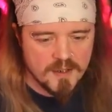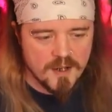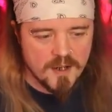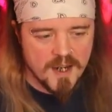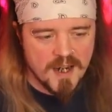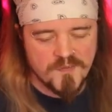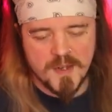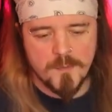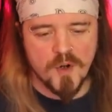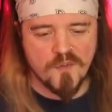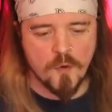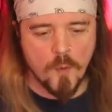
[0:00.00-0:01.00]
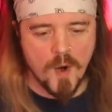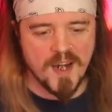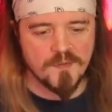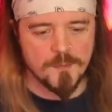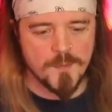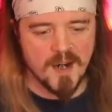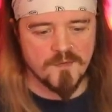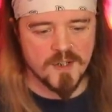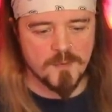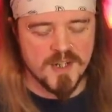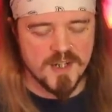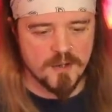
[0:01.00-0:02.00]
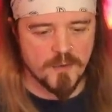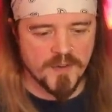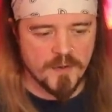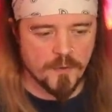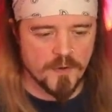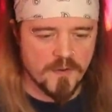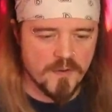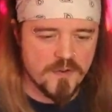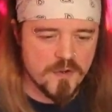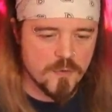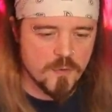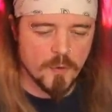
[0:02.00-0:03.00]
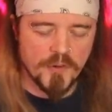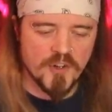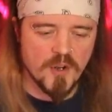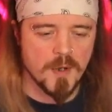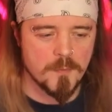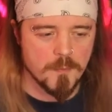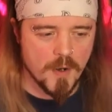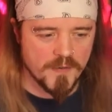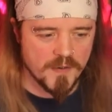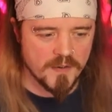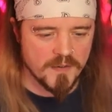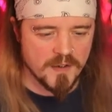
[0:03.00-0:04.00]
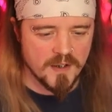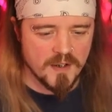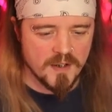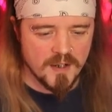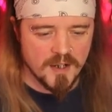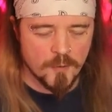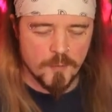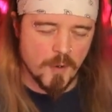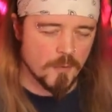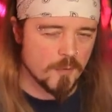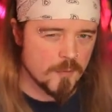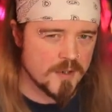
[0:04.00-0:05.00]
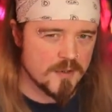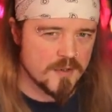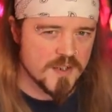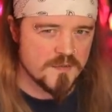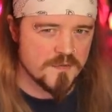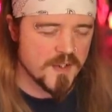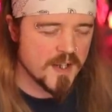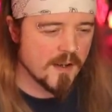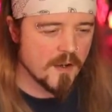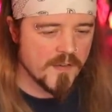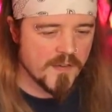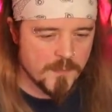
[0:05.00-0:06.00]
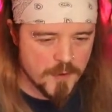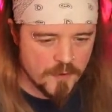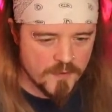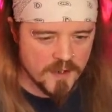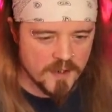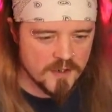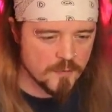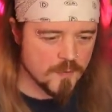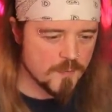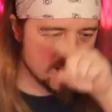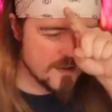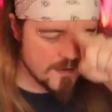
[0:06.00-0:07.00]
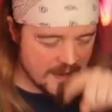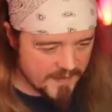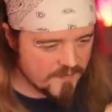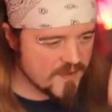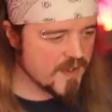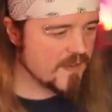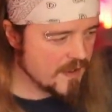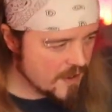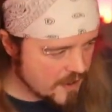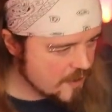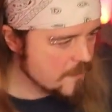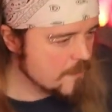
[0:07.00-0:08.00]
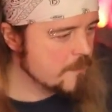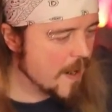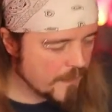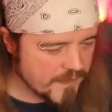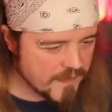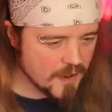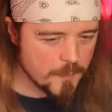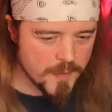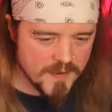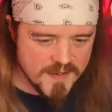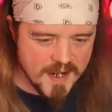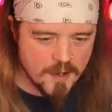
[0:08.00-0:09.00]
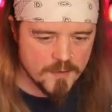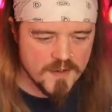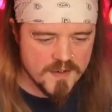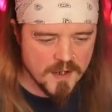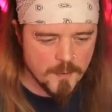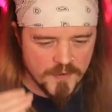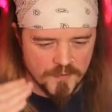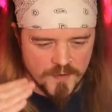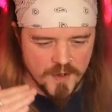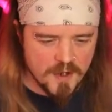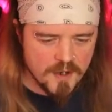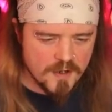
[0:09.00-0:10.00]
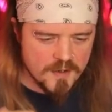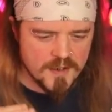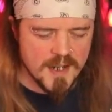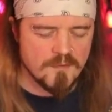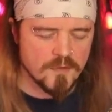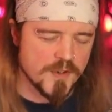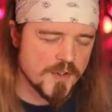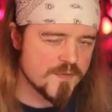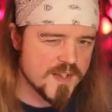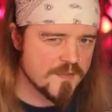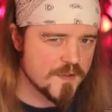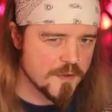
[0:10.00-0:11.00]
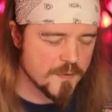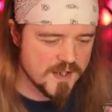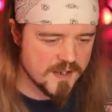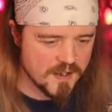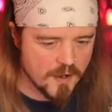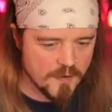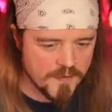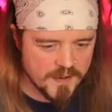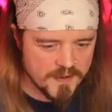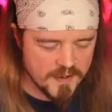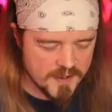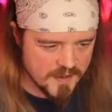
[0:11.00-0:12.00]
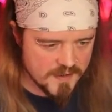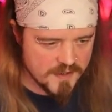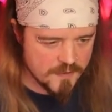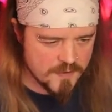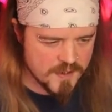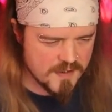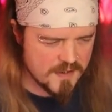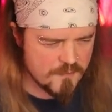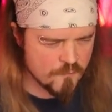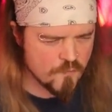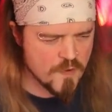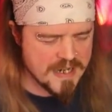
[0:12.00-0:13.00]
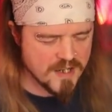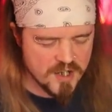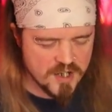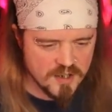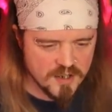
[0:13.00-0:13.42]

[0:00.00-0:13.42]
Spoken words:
If they move away from having materials in order to do or summon bosses, it would probably just feel a lot smoother. There would be less of this bouncing up and down in terms of levels of difficulty and content that you need to do to reach